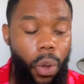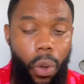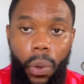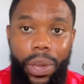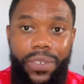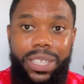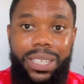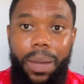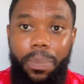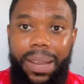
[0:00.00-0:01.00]
or if it's
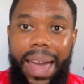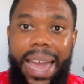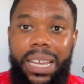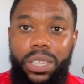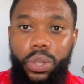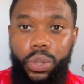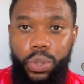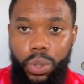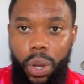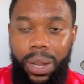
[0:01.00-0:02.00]
applied in the
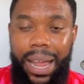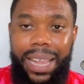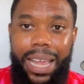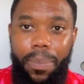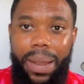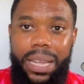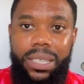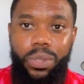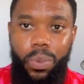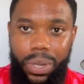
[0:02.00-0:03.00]
soil and that
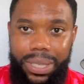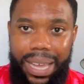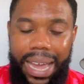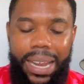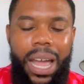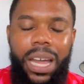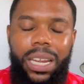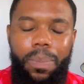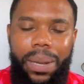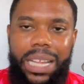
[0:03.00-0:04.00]
plant is watered,
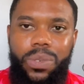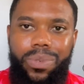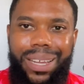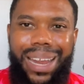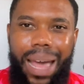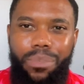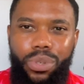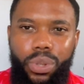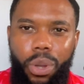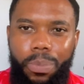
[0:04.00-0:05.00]
the plant will then
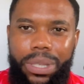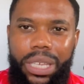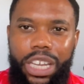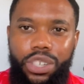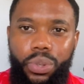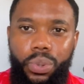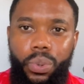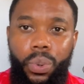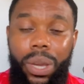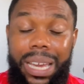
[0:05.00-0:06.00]
absorb it
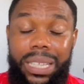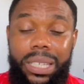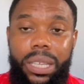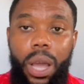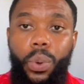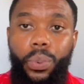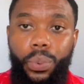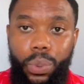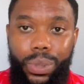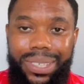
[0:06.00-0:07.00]
into its
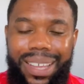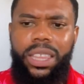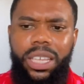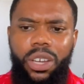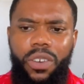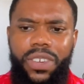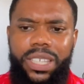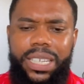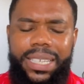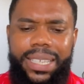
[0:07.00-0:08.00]
roots. Think of
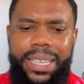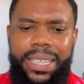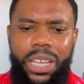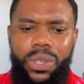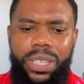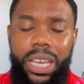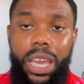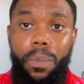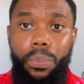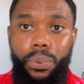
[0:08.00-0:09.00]
it in the sense that you take
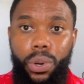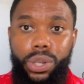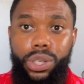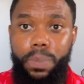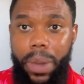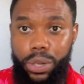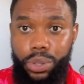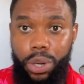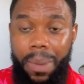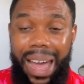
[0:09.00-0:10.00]
a broad
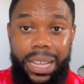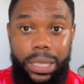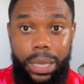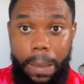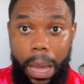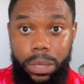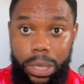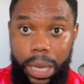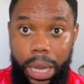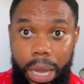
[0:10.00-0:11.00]
spectrum
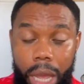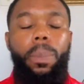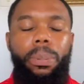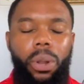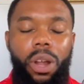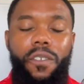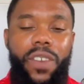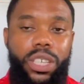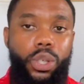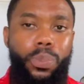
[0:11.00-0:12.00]
antibiotic, your blood
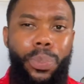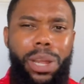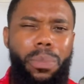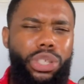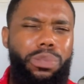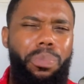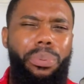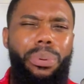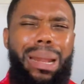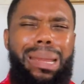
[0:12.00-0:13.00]
vessels pretty much
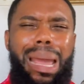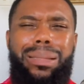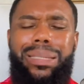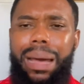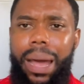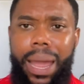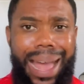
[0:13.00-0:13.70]
spread the entire